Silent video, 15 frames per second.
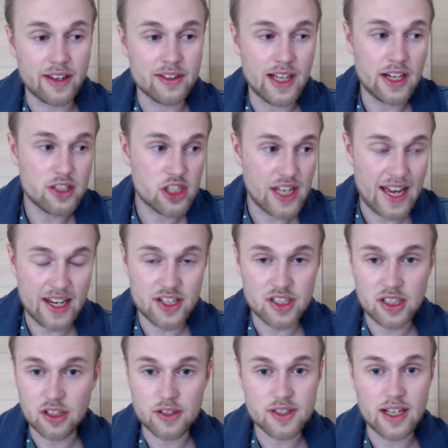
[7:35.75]
not
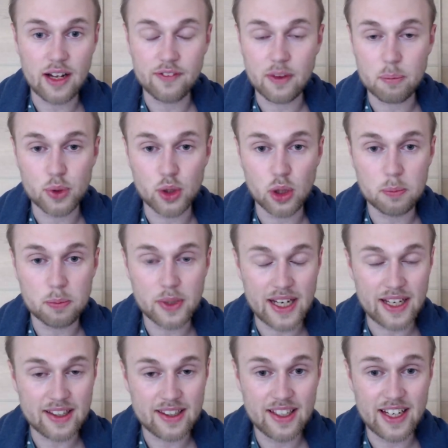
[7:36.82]
challenging yourself
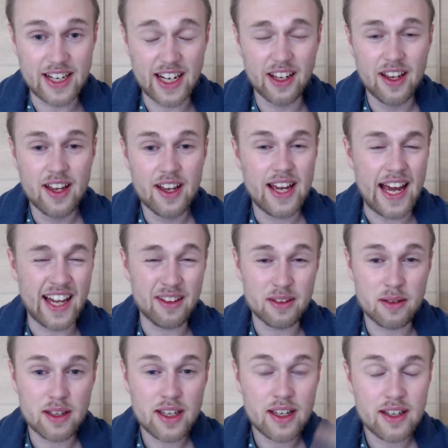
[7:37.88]
appropriately
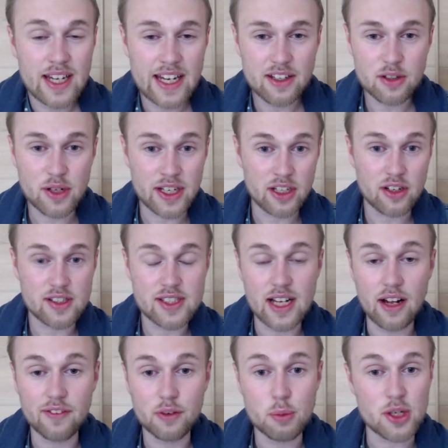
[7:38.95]
and hindering
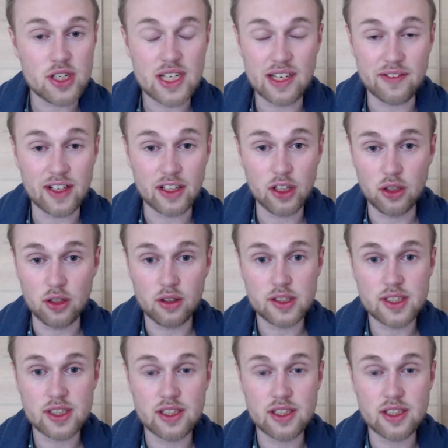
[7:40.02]
yourself from achieving goals.